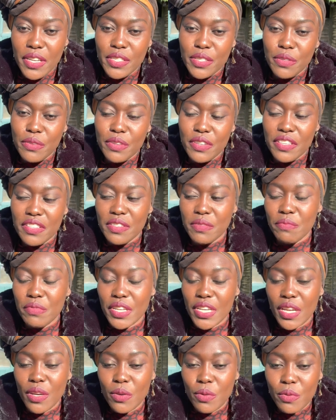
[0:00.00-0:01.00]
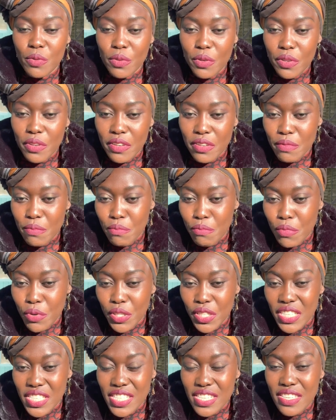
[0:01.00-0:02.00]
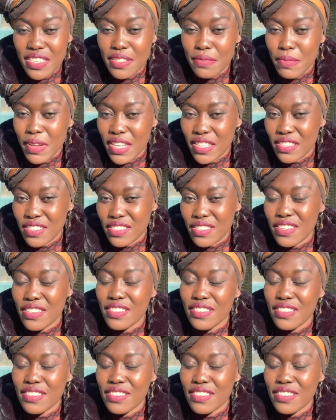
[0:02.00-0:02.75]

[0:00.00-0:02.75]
so it's been a whole more than 6 months